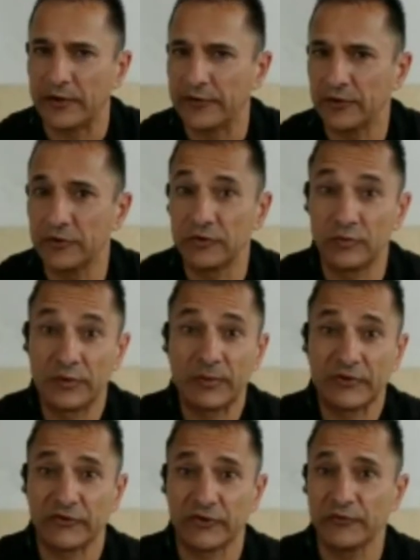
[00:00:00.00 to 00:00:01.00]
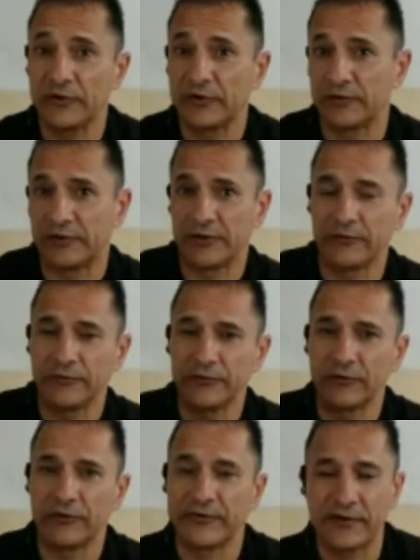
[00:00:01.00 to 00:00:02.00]
are they going to rip us off and run off
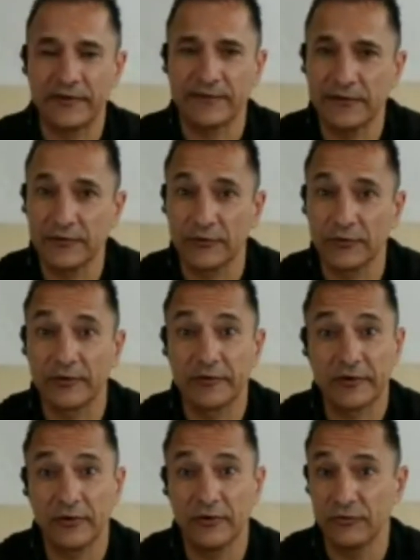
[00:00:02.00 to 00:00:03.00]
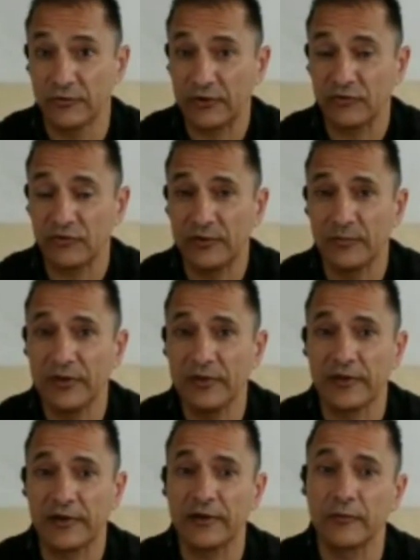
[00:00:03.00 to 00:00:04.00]
into the sunset, or are they going to actually be
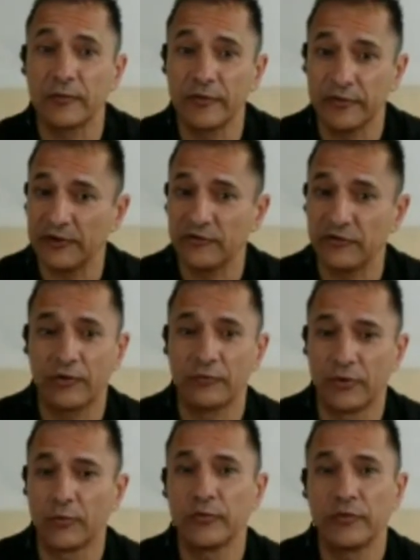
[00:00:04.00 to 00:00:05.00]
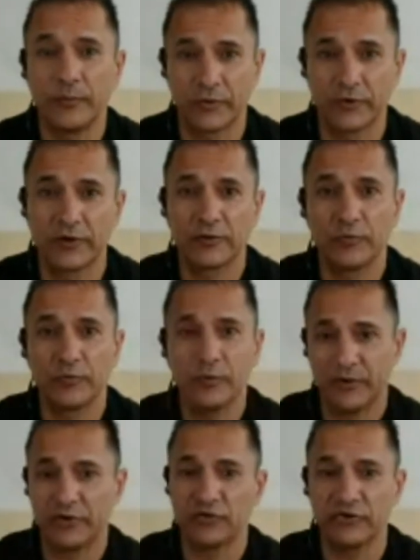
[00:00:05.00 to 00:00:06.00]
there when things go wrong with a product we
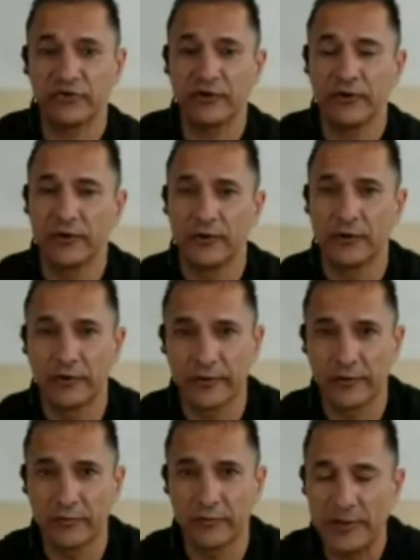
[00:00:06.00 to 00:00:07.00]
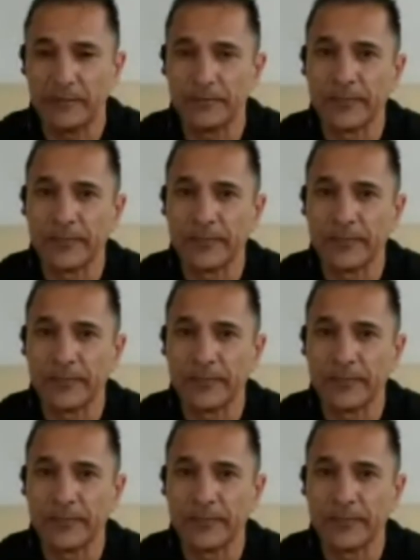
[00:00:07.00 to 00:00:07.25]
purchased on the web.